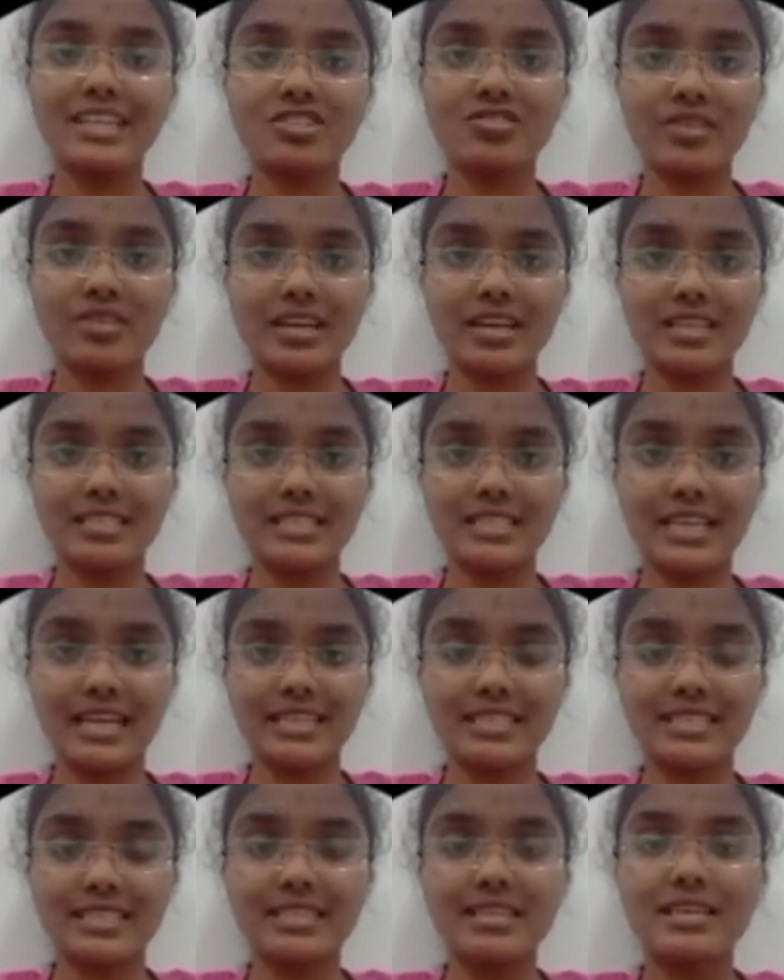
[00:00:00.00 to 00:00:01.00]
training
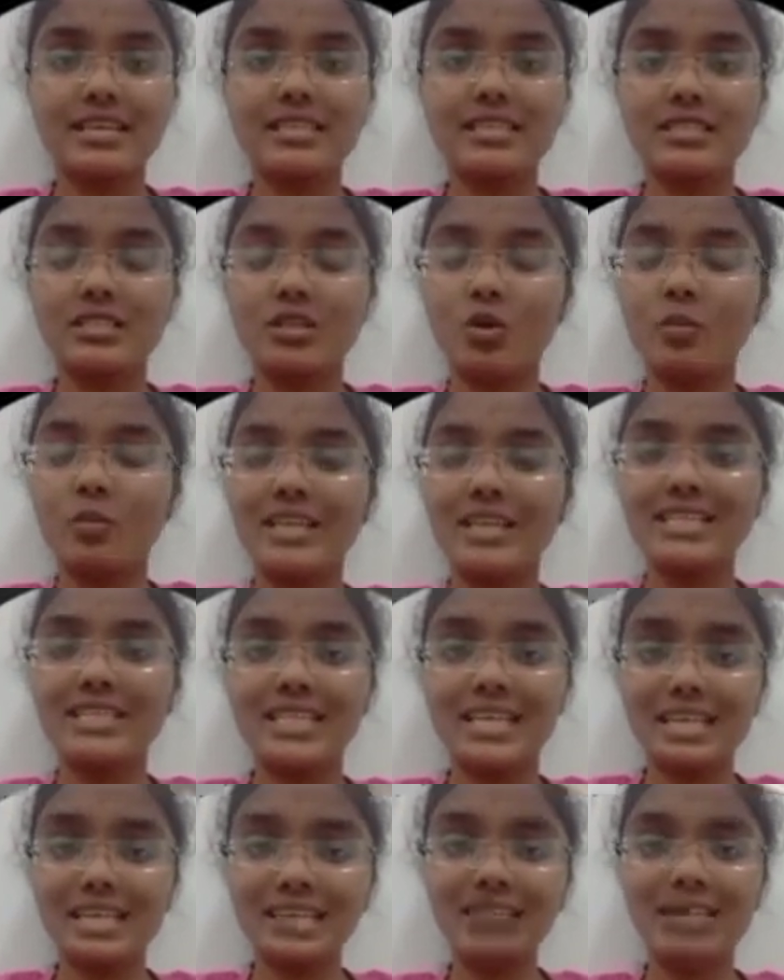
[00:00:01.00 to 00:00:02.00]
site. So
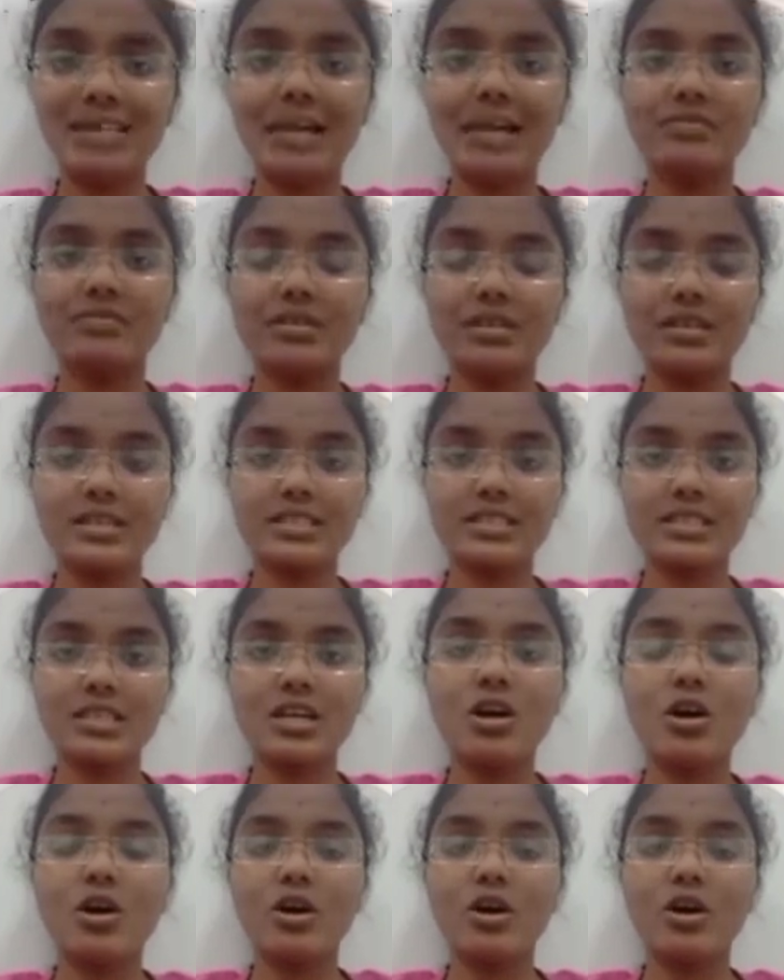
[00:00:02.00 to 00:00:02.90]
basically we have worked